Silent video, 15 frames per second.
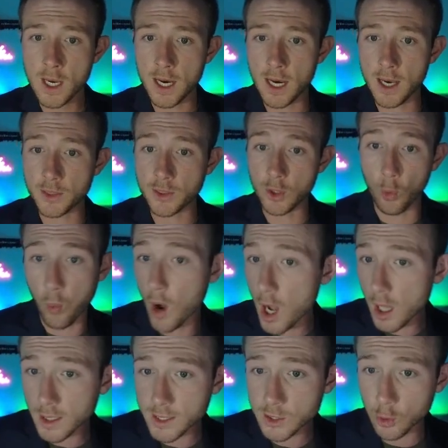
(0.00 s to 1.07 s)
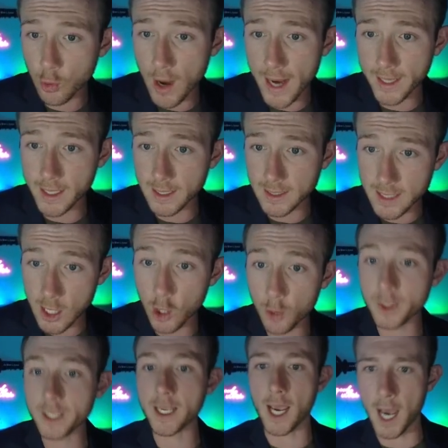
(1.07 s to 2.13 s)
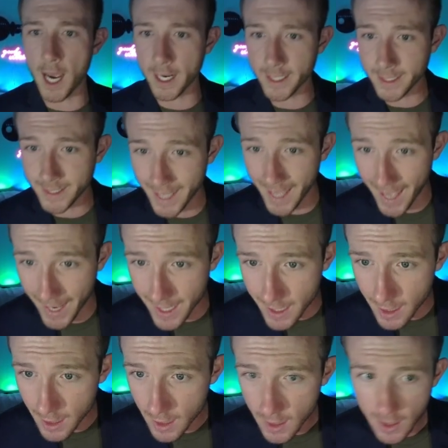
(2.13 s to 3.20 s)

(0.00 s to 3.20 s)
The wall is cracking terribly again.